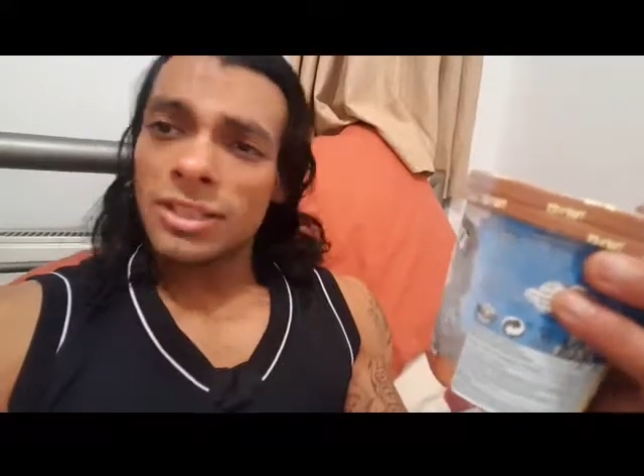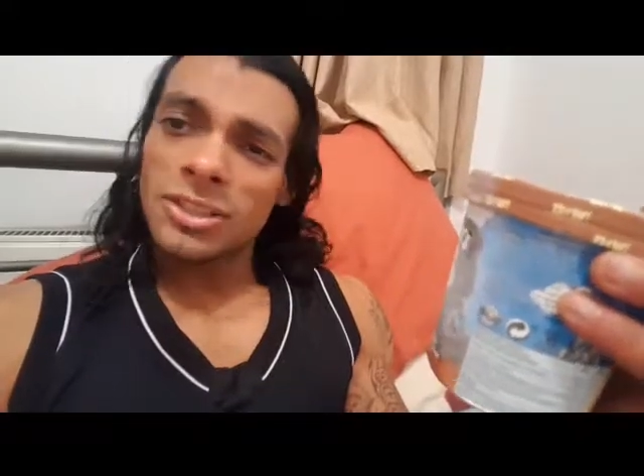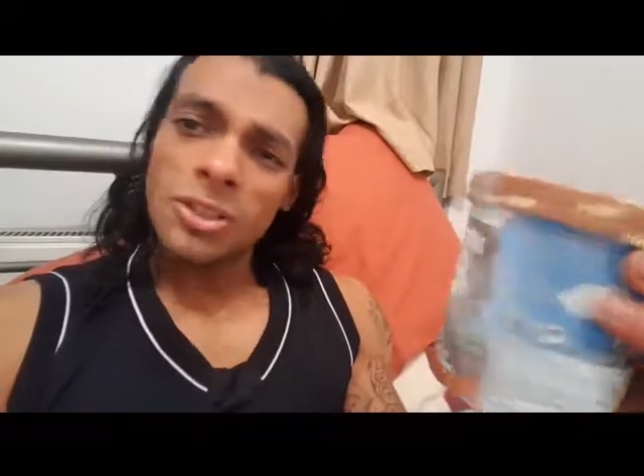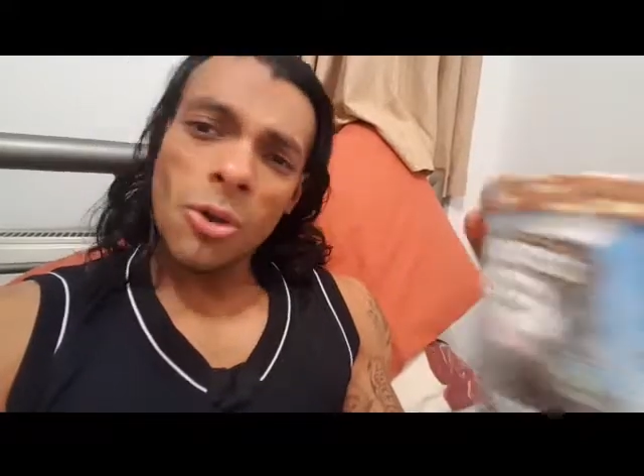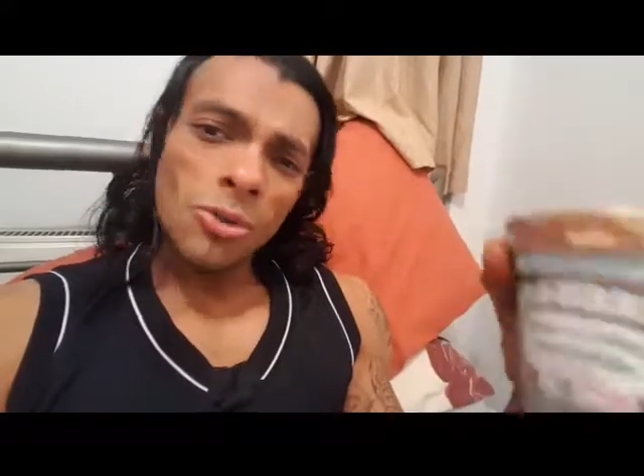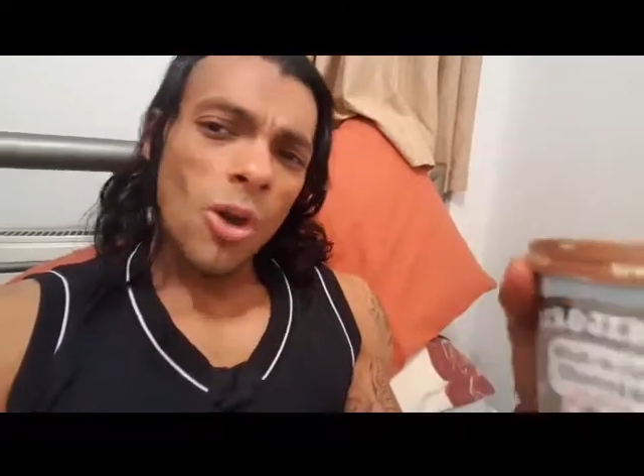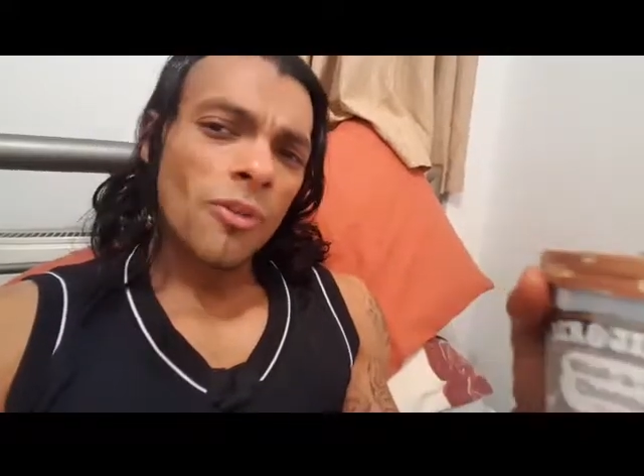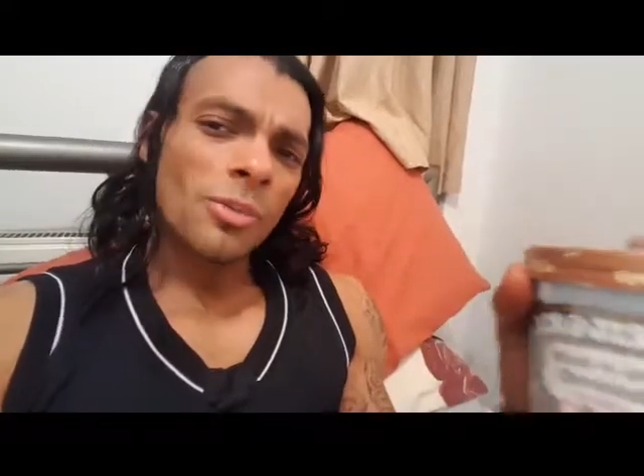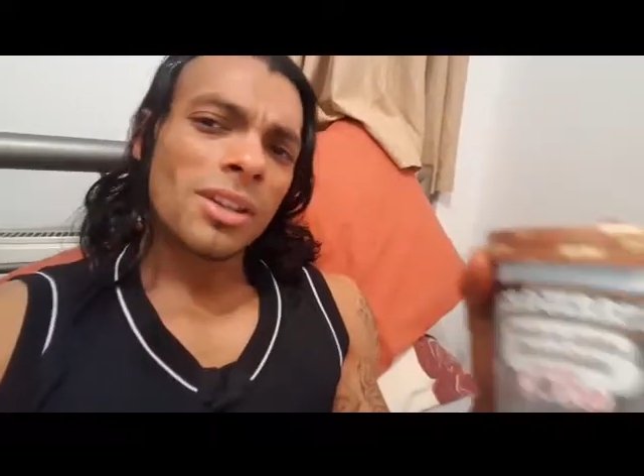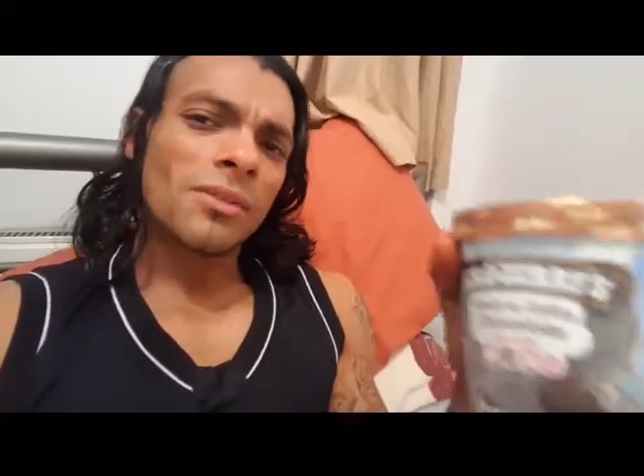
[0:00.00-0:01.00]
I don't
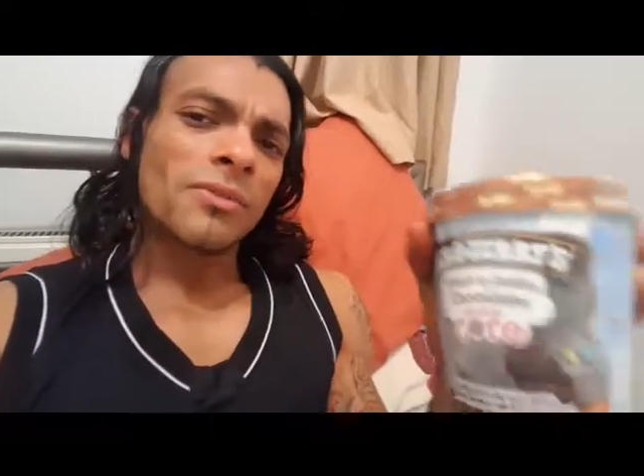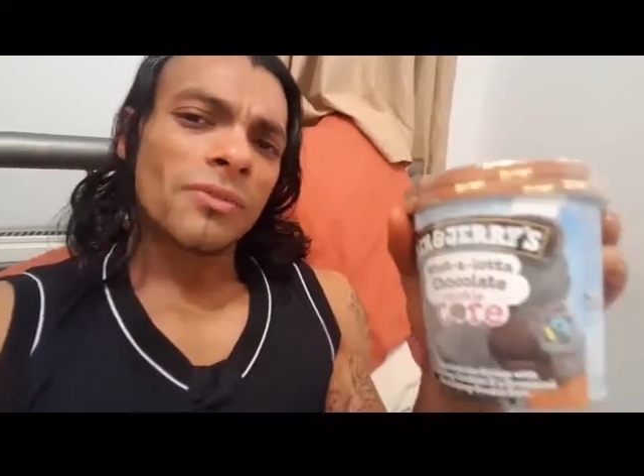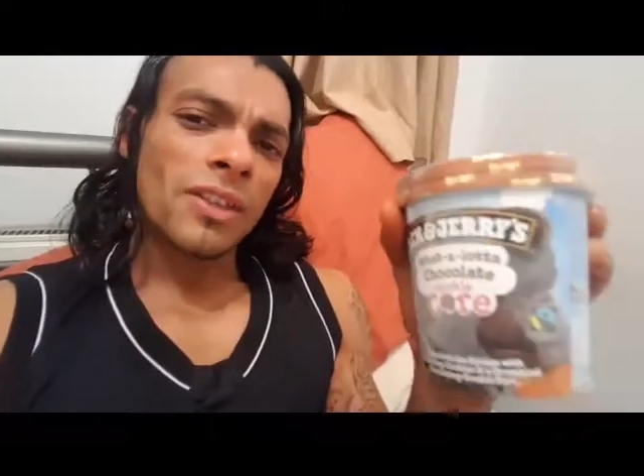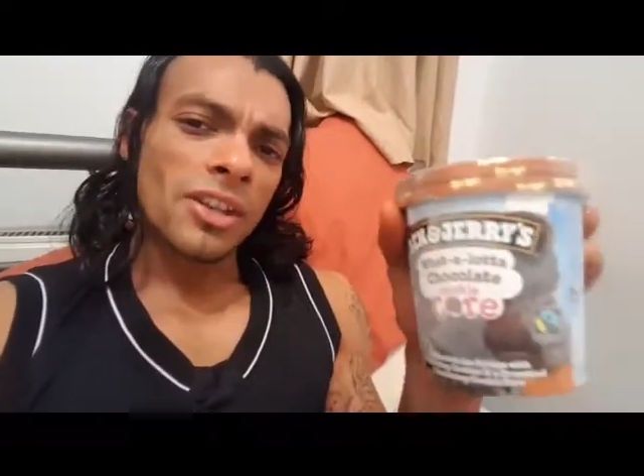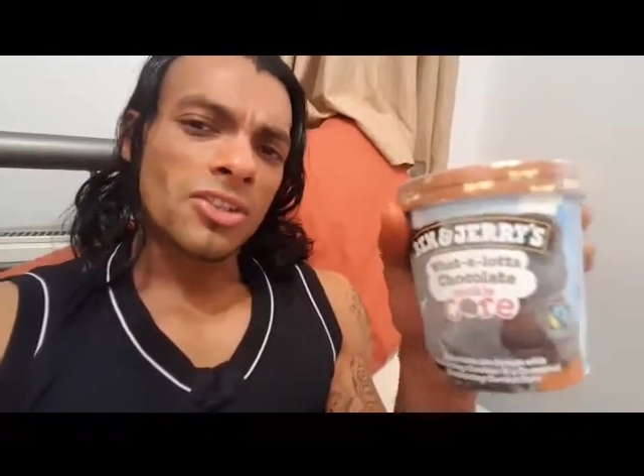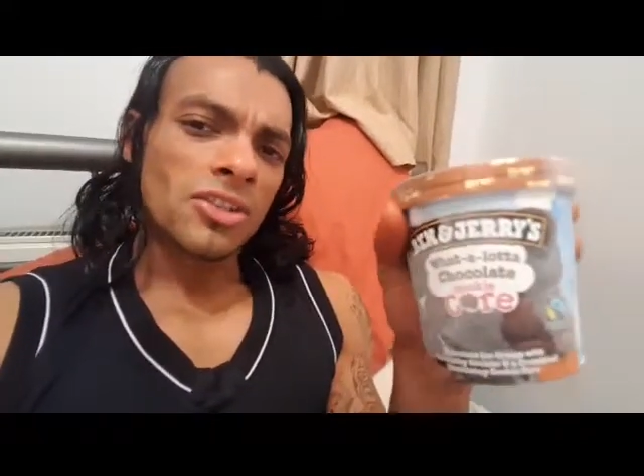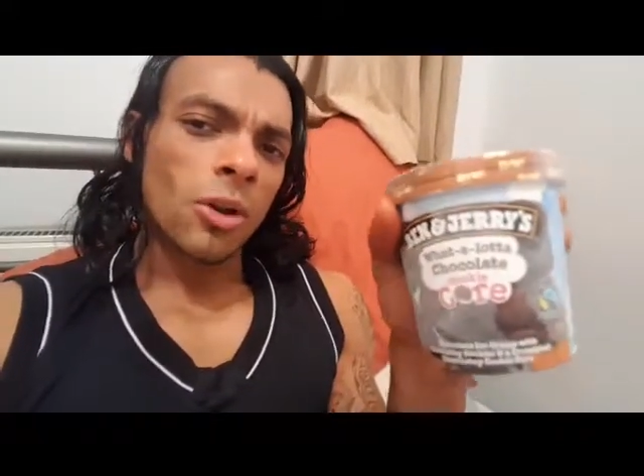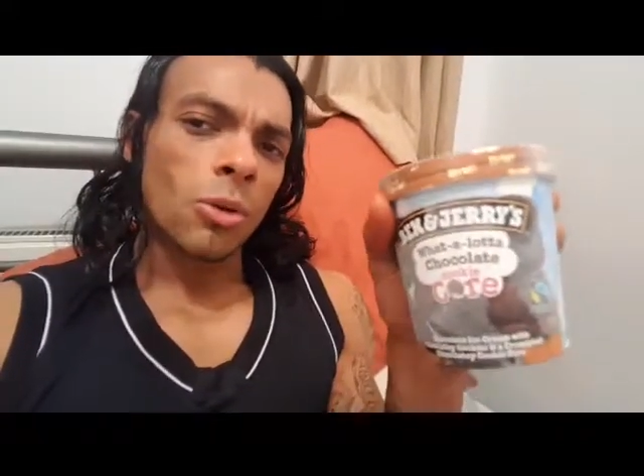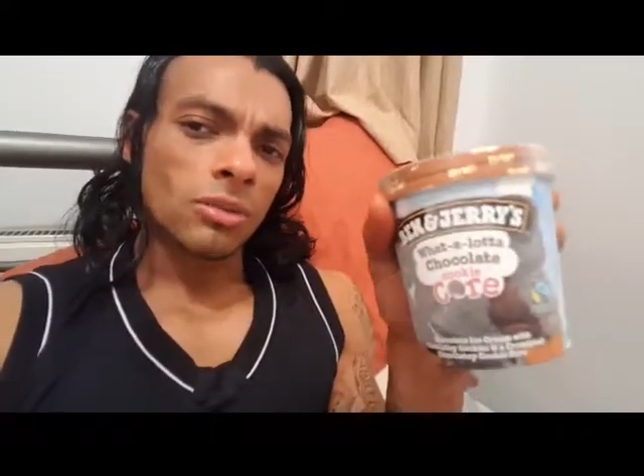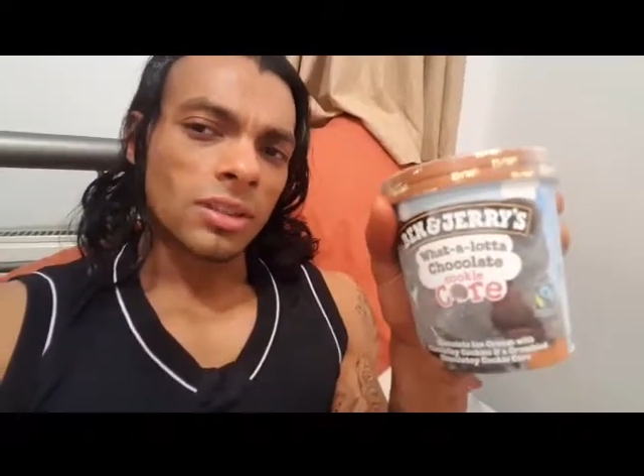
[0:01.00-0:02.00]
know if I'm going to finish
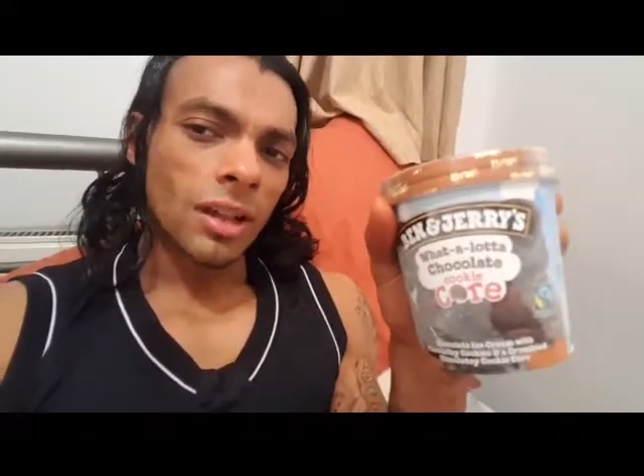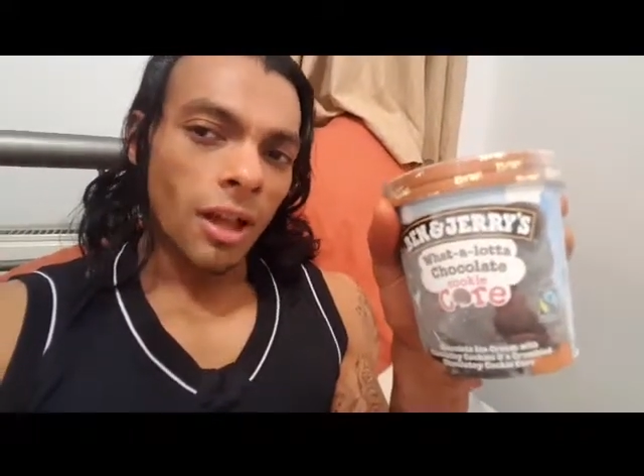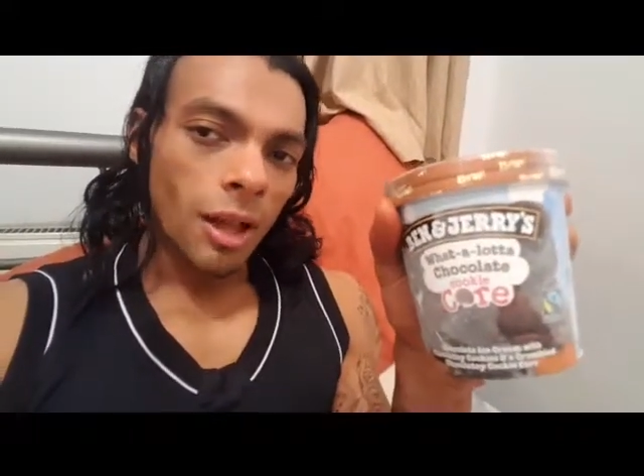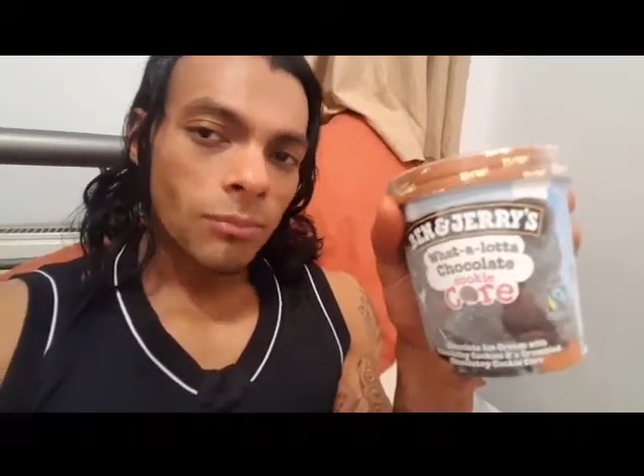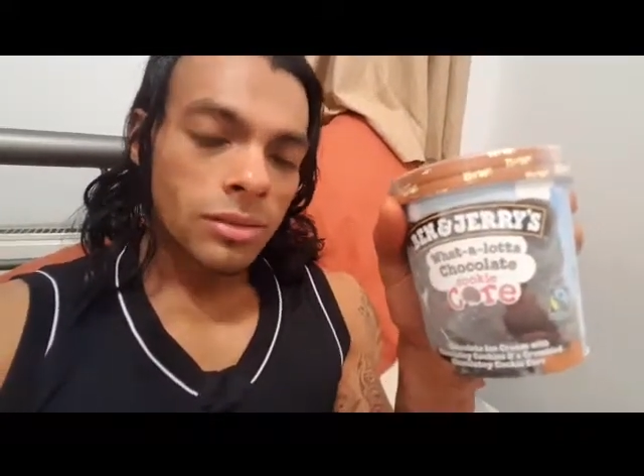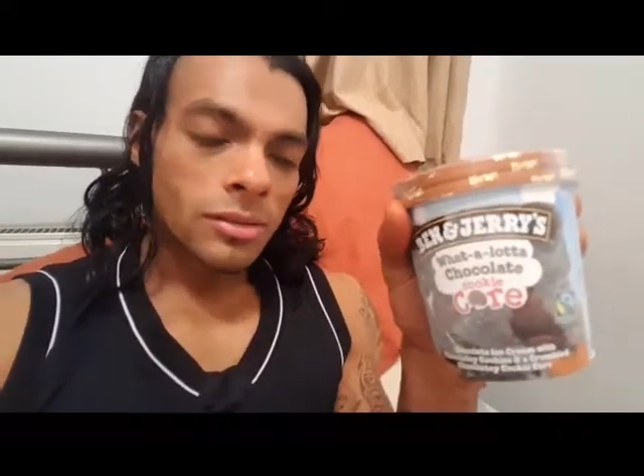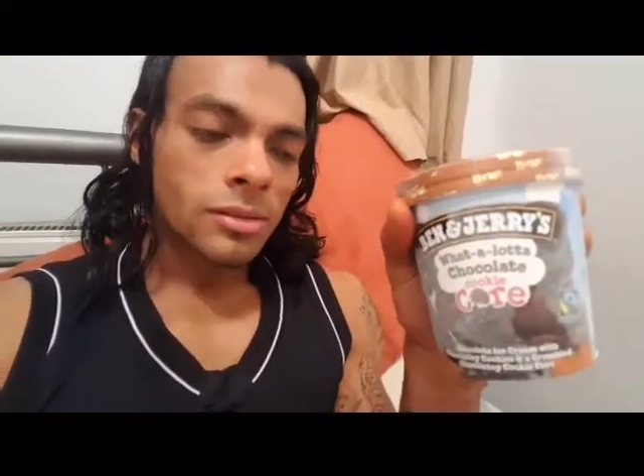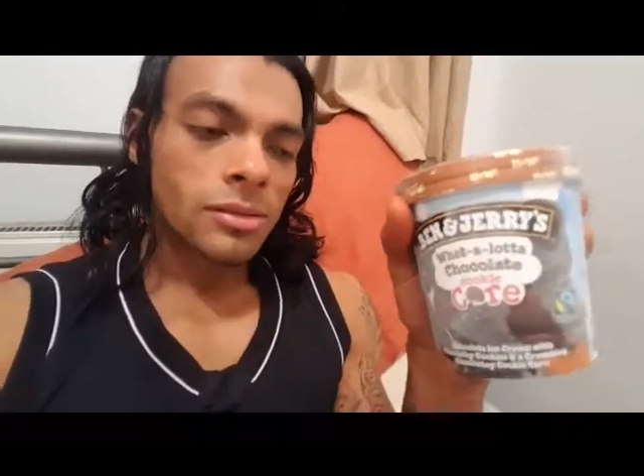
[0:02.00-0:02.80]
the whole tub,